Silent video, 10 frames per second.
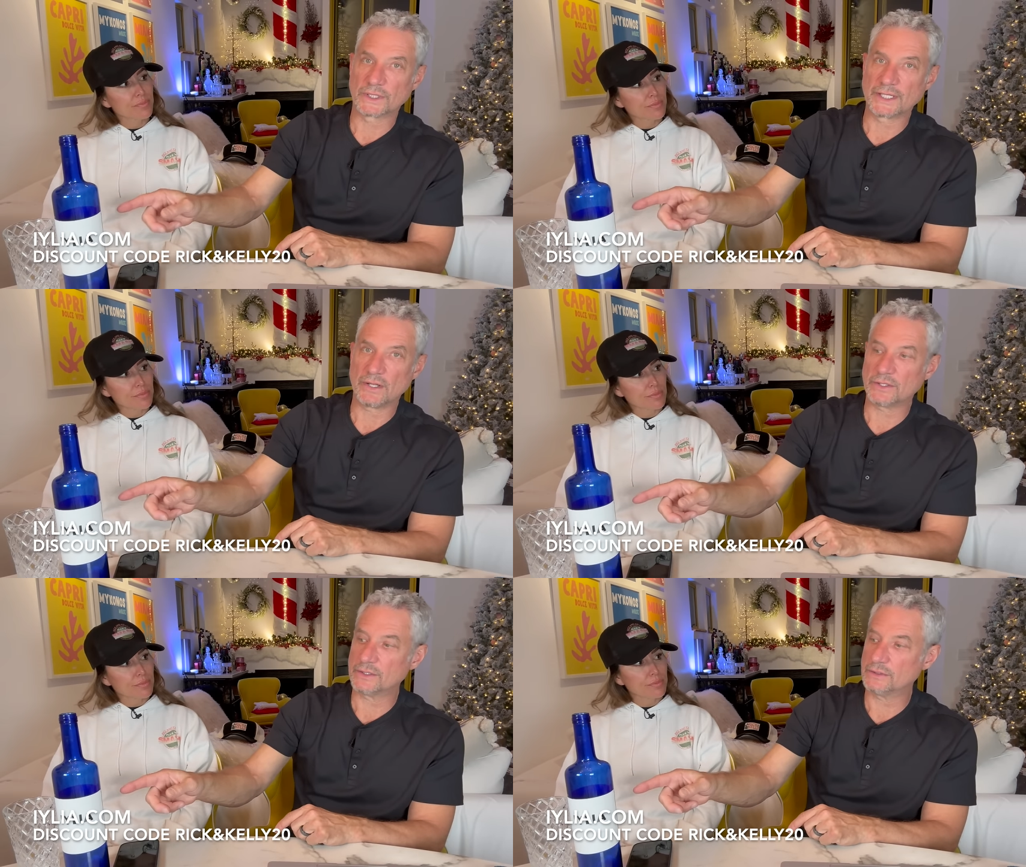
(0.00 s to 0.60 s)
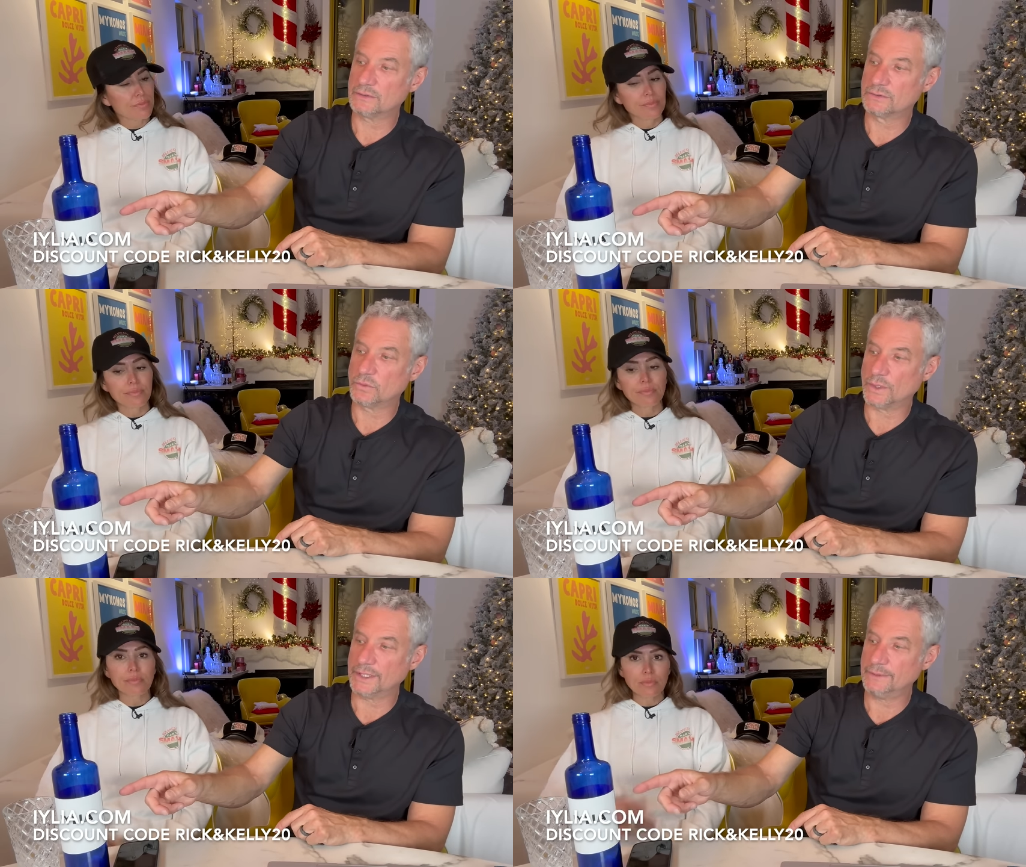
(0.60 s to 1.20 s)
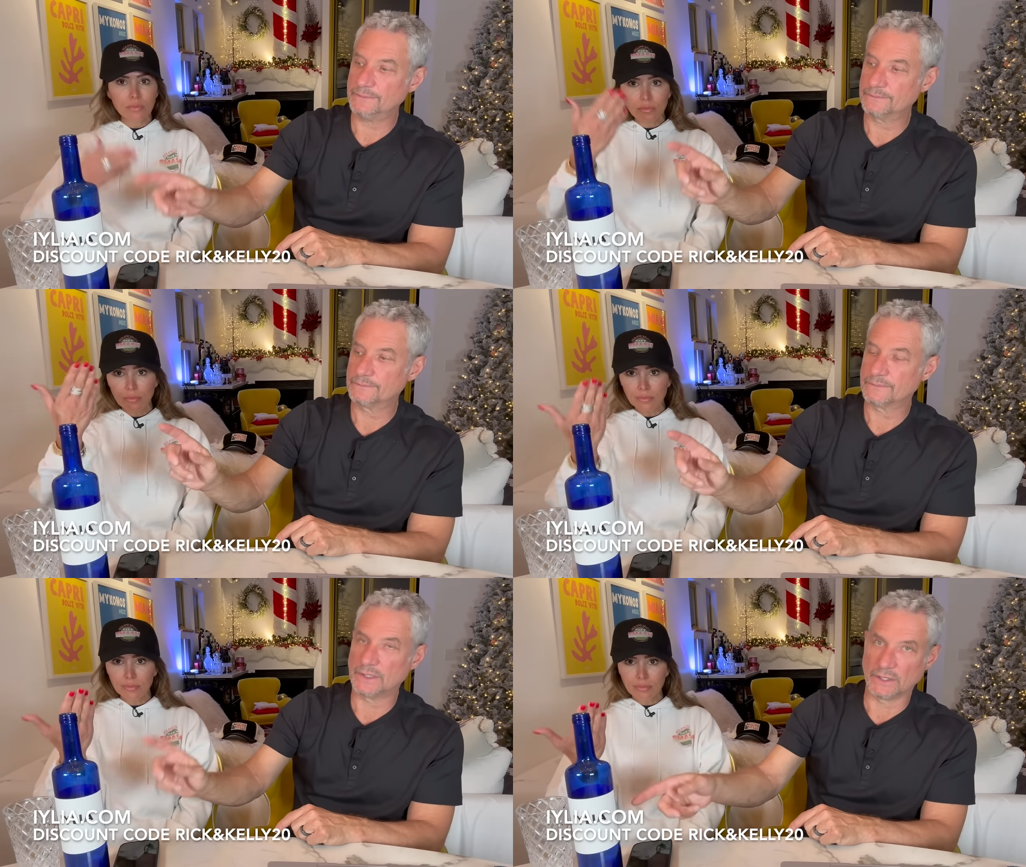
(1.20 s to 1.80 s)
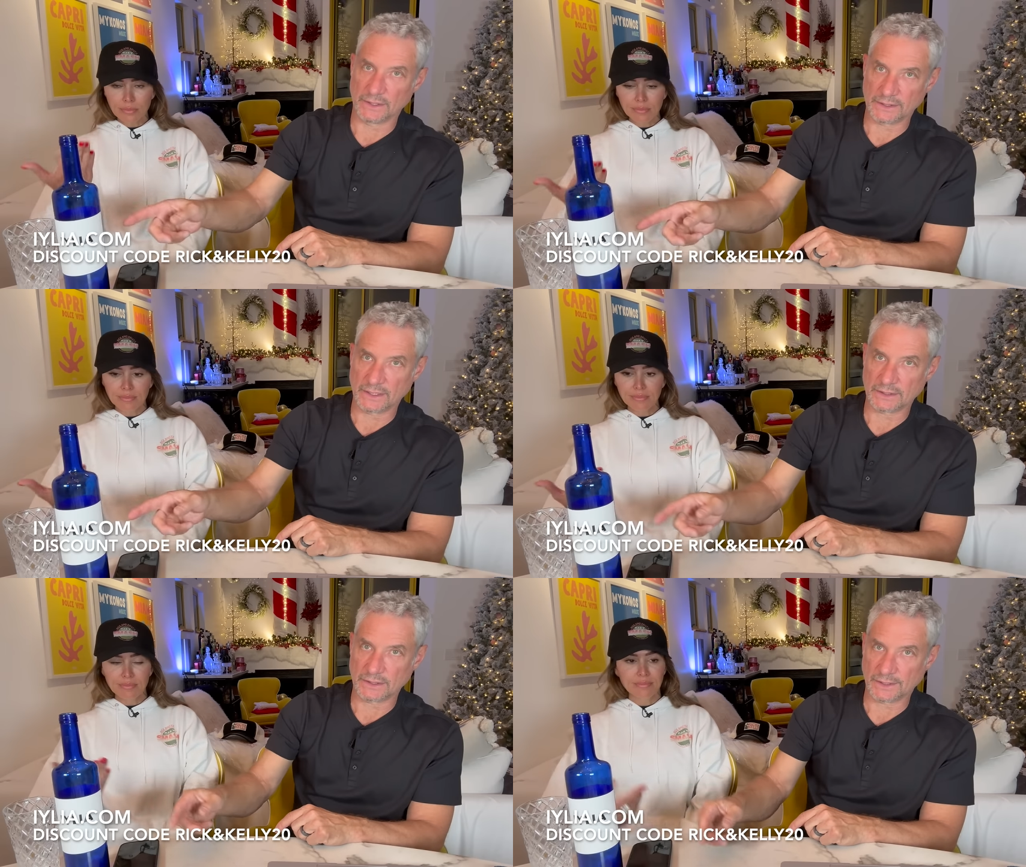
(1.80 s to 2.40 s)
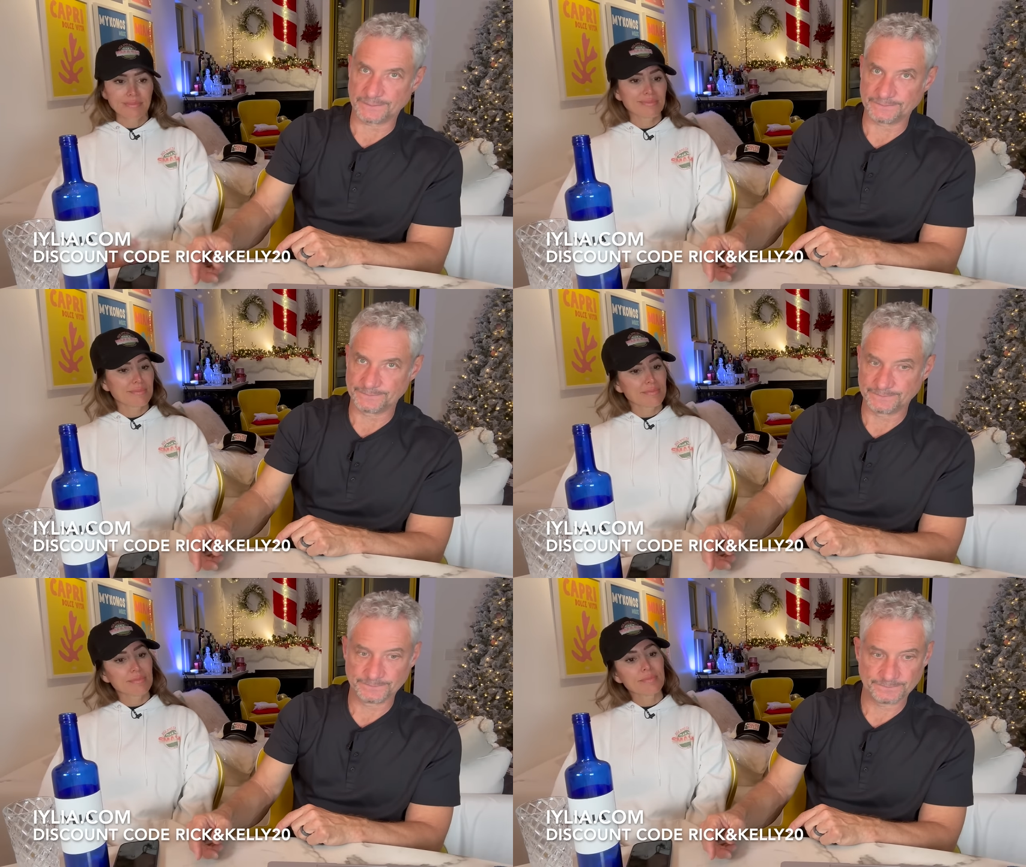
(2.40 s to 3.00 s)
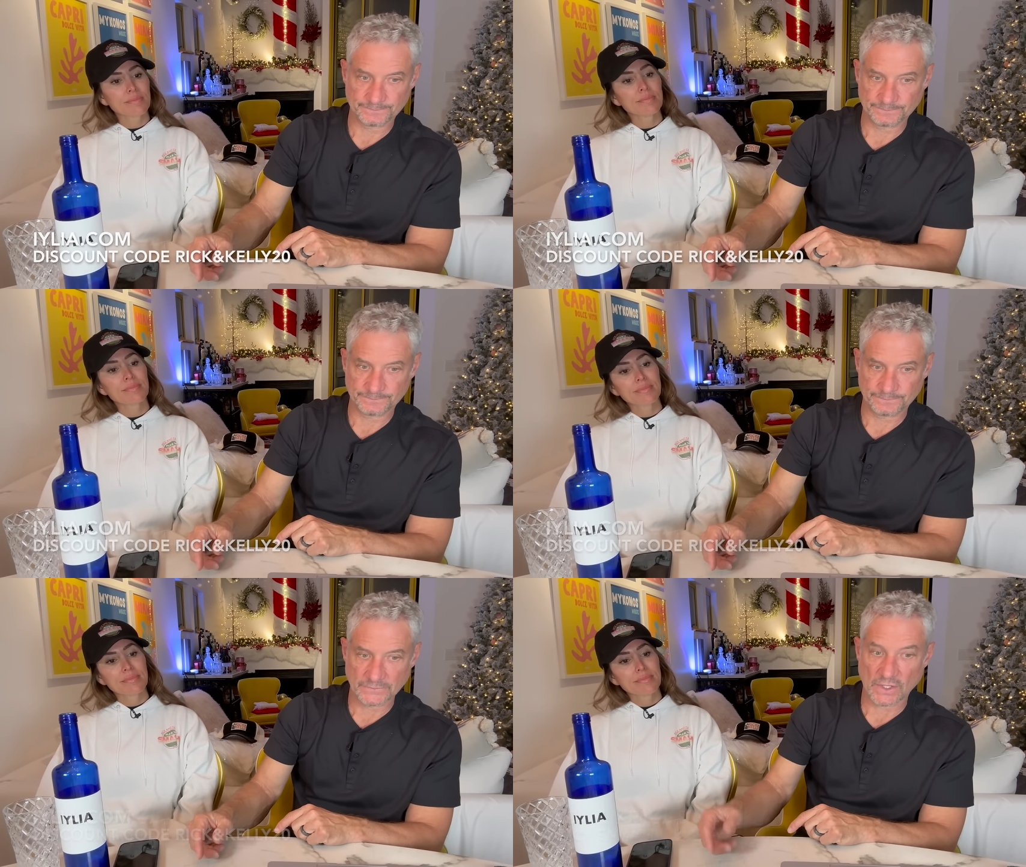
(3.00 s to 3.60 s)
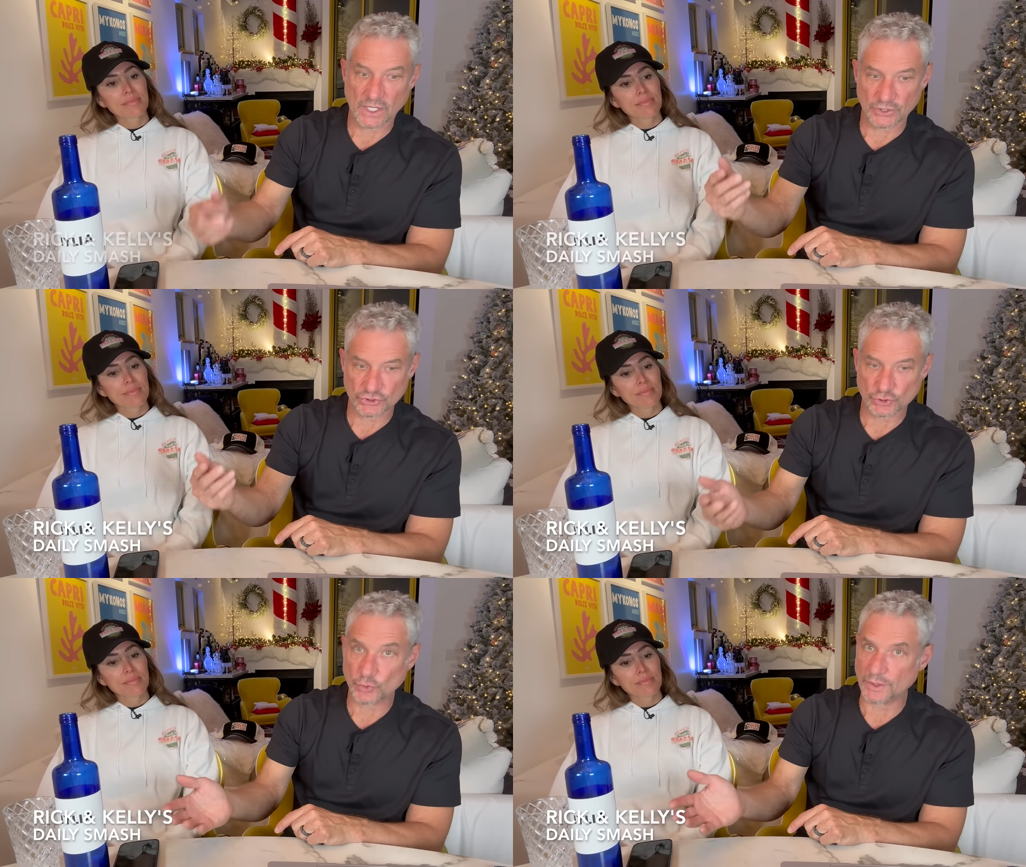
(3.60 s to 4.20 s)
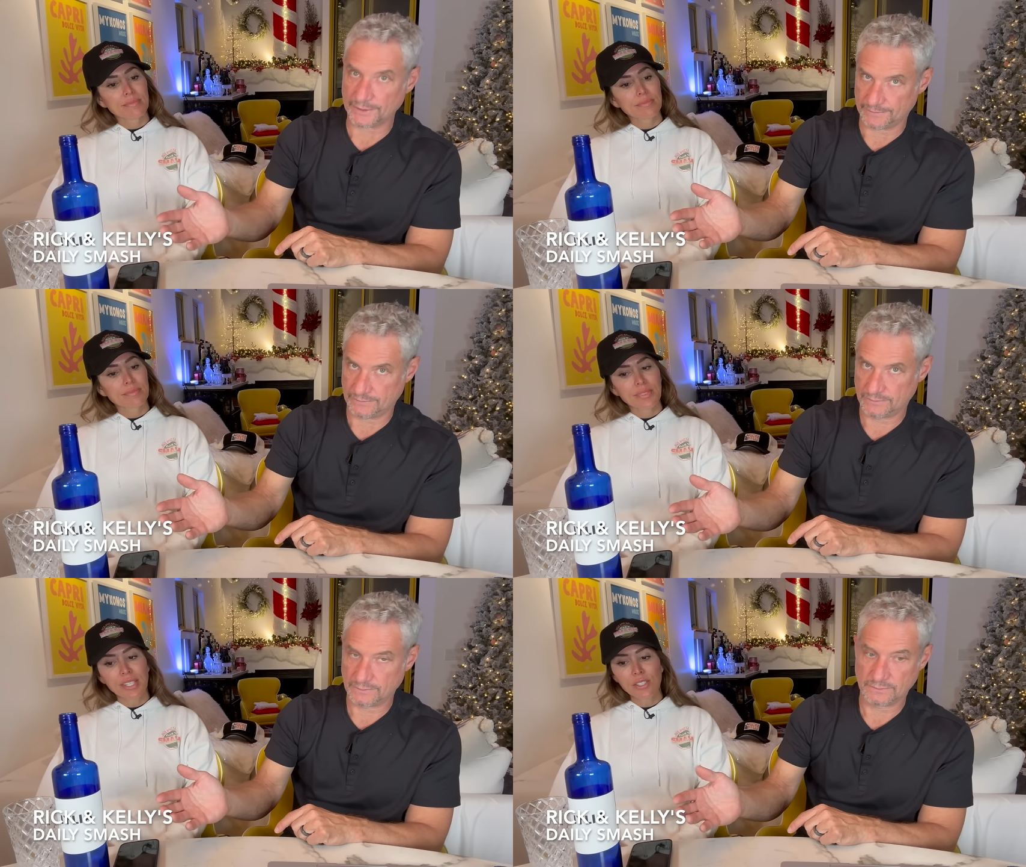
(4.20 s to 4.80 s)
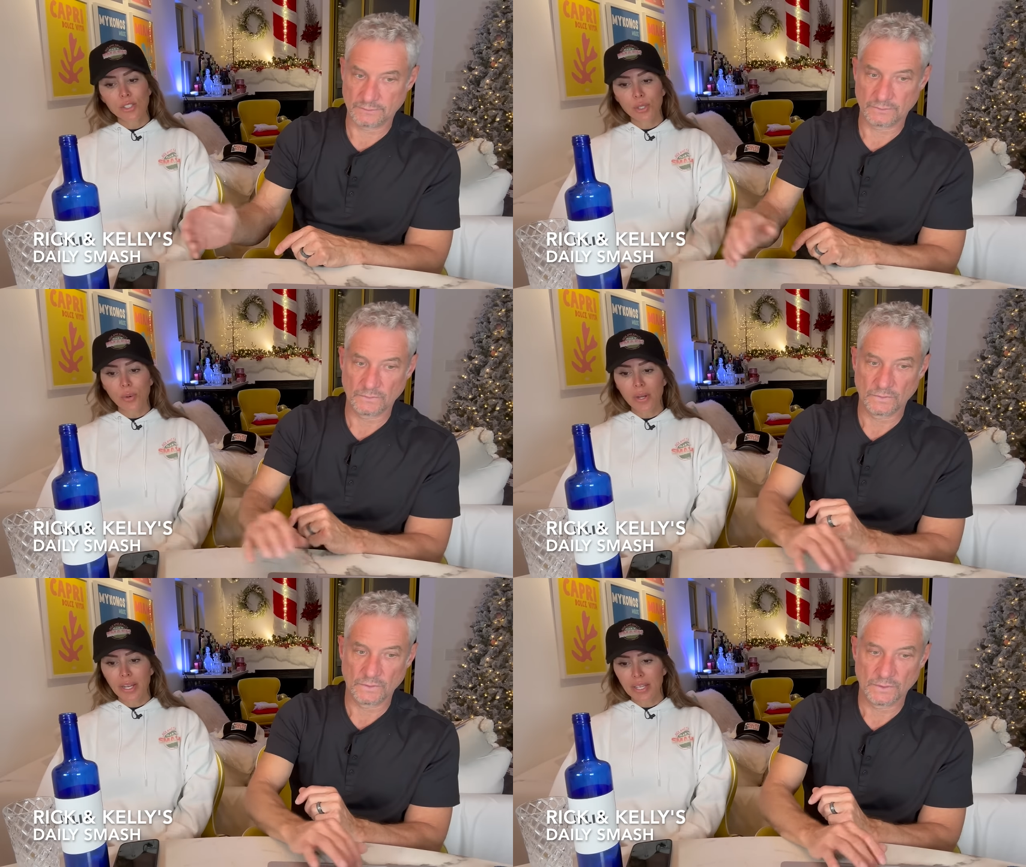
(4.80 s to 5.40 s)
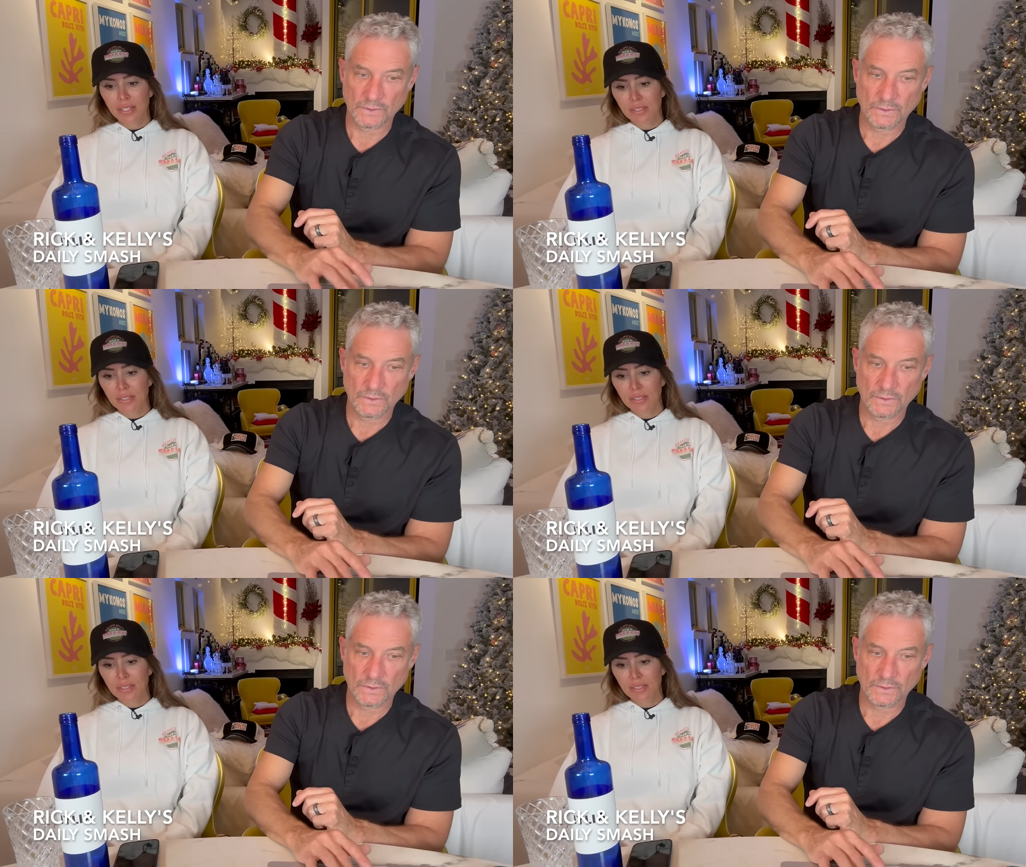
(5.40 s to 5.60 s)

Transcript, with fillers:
Speaker 1: Rick and Kelly 20, iylia.com. Enjoy.
Speaker 2: Enjoy.